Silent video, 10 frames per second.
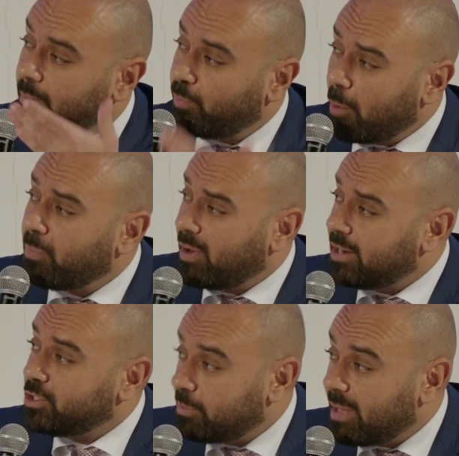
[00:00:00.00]
proper
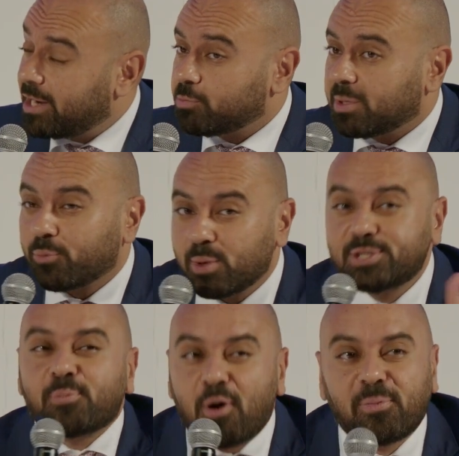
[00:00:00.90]
energy management.
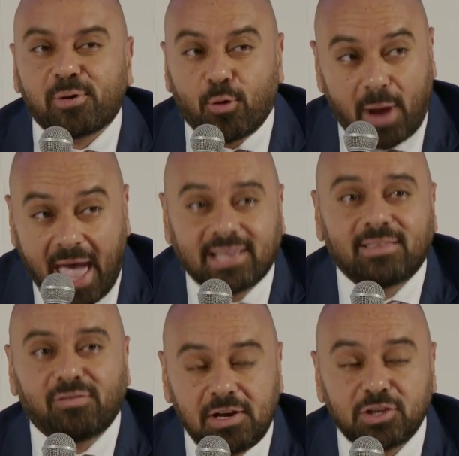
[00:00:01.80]
What's proper or
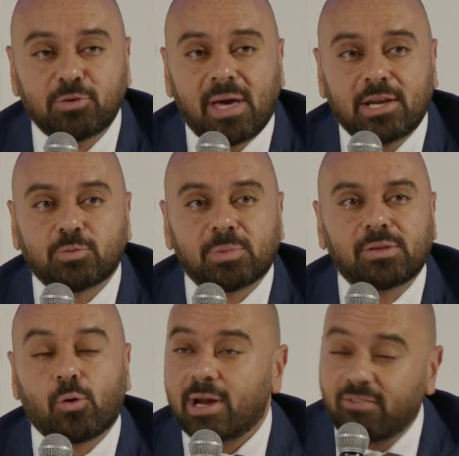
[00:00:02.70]
active energy management
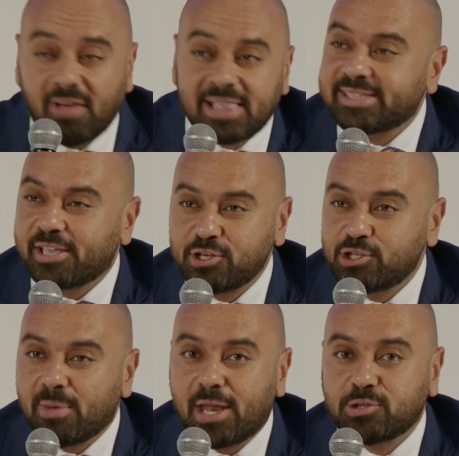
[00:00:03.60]
or advanced
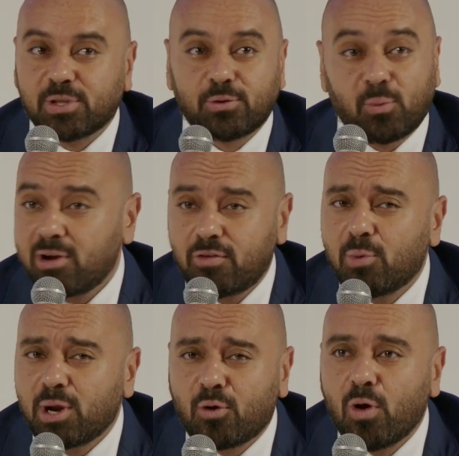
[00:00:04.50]
energy management? Whatever you
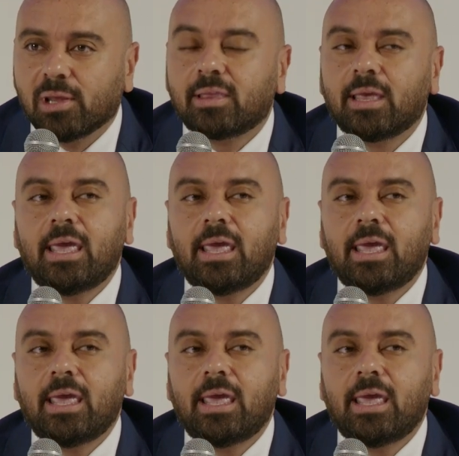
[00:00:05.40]
want to call it.